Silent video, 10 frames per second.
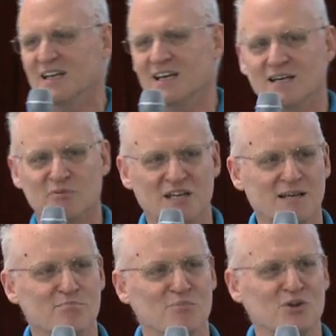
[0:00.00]
ended up
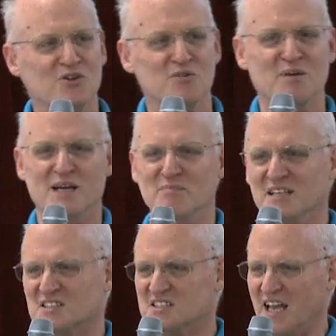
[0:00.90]
getting murdered by
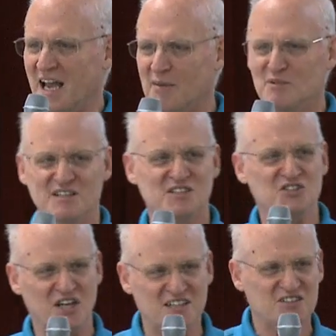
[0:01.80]
being stabbed in the
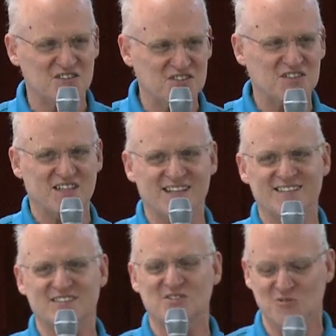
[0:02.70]
genitals,
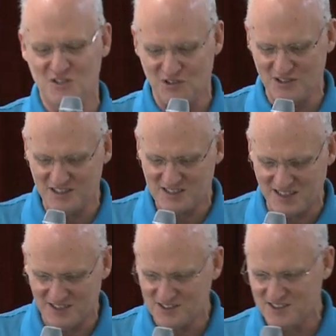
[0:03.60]
as Suetonius
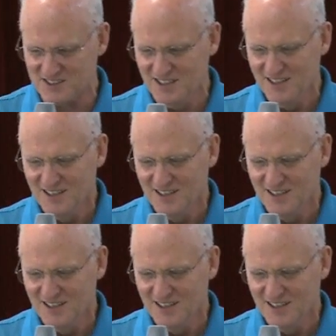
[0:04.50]
tells us,